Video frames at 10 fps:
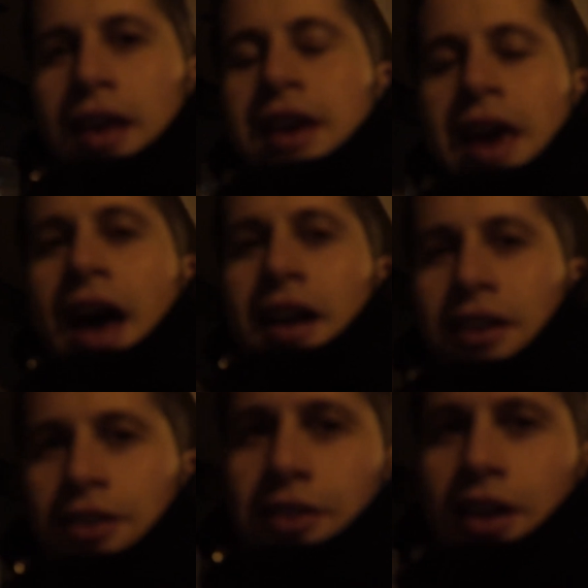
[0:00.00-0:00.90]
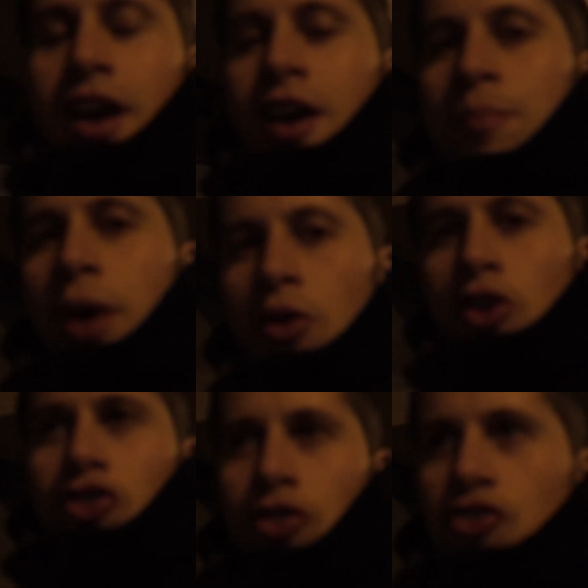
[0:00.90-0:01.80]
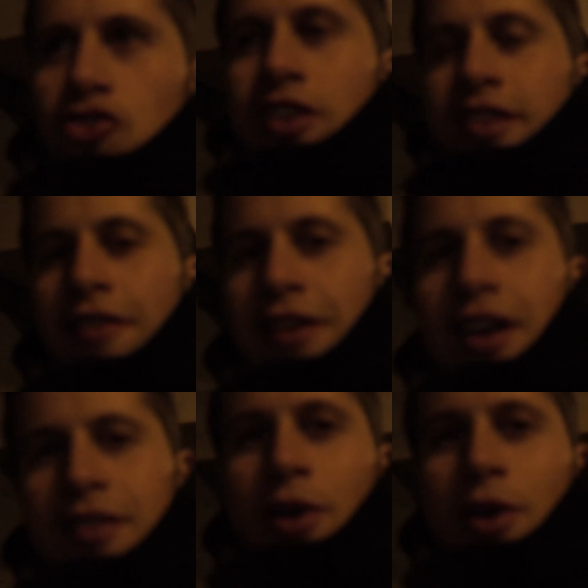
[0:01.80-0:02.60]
Canon PowerShot G7X